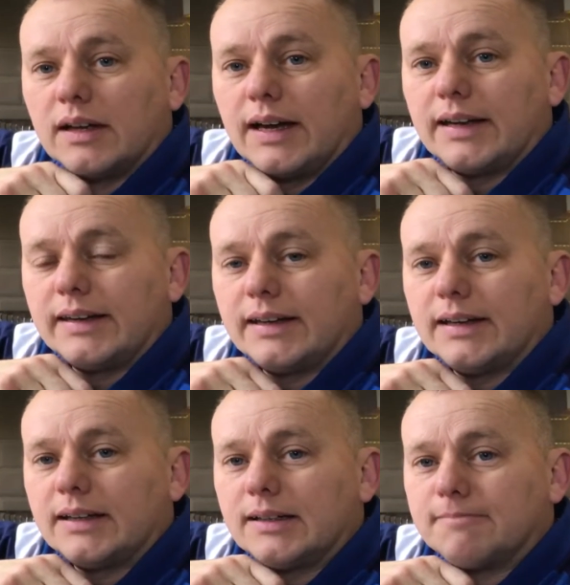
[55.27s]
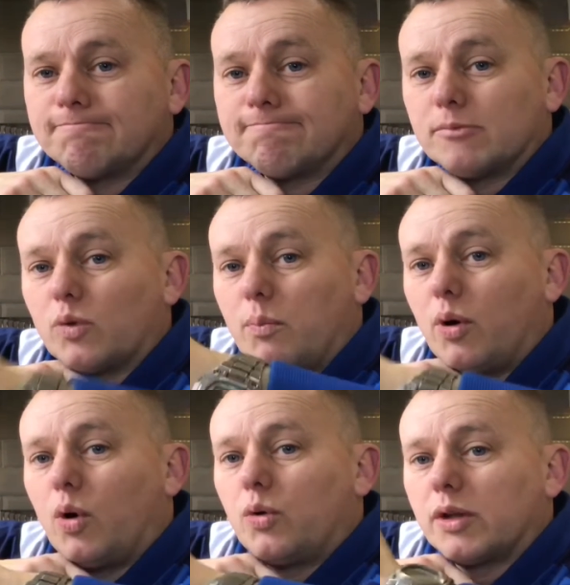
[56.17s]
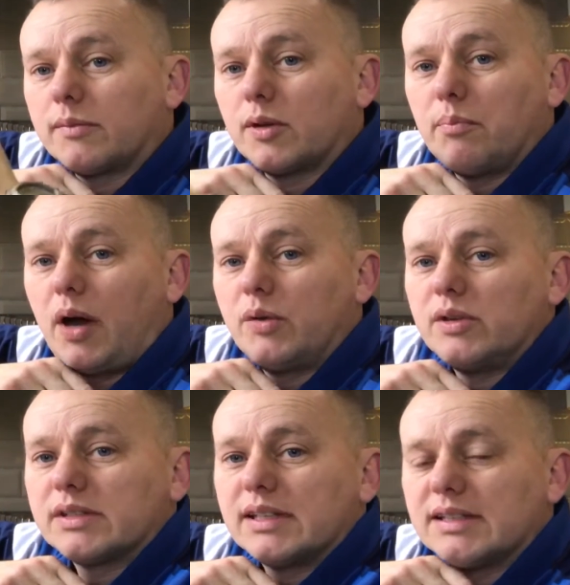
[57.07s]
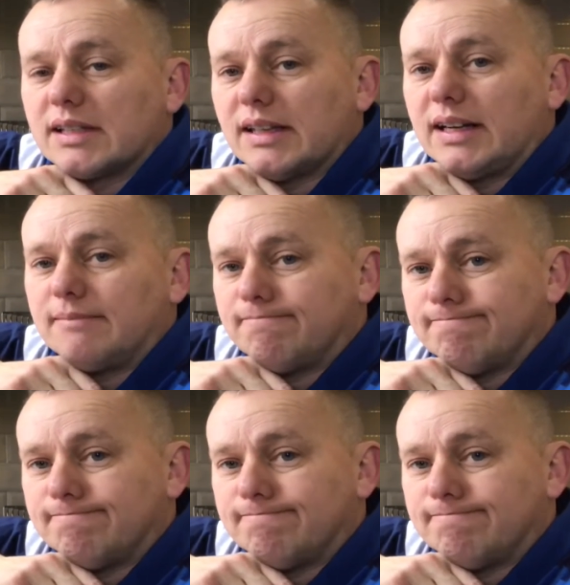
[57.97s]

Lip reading: And we'll put all the components into that,